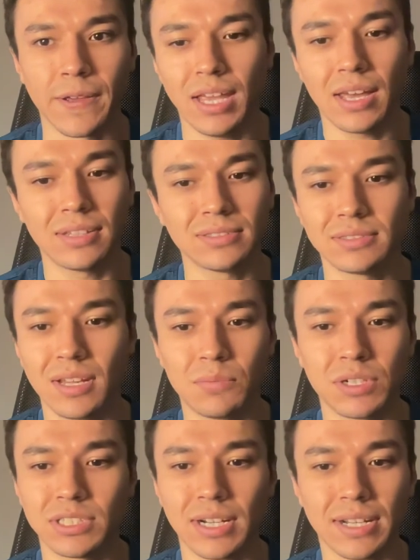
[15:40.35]
Yeah, there's not
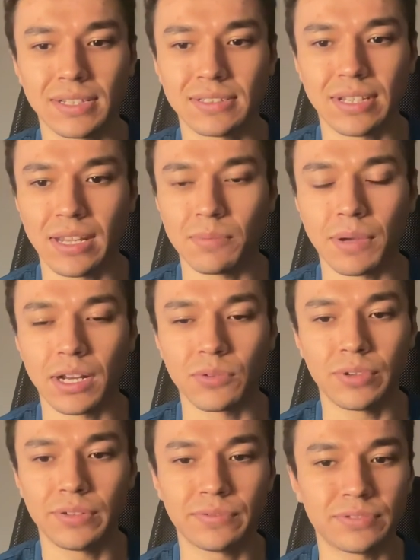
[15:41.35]
much I can say about
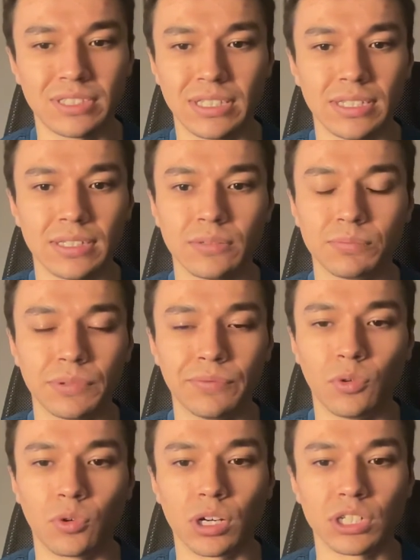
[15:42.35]
it. We've seen it
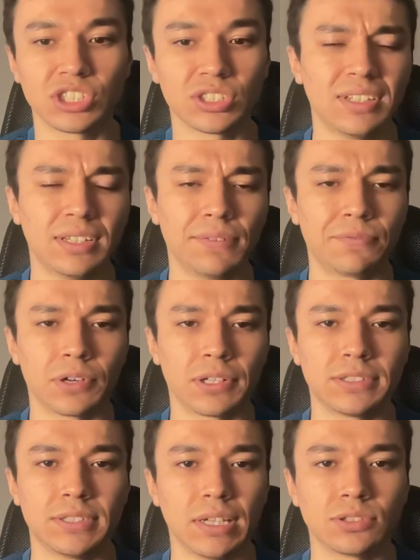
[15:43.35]
before. It's just a different
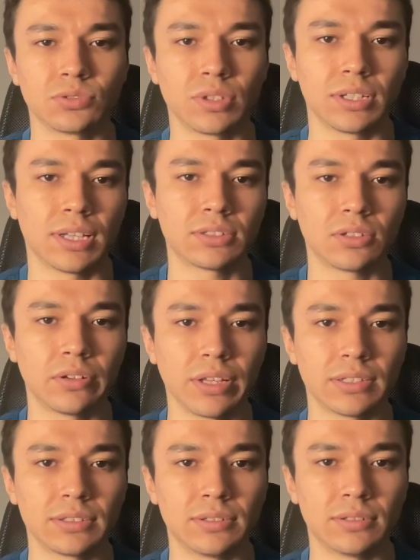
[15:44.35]
accessory. That's all that's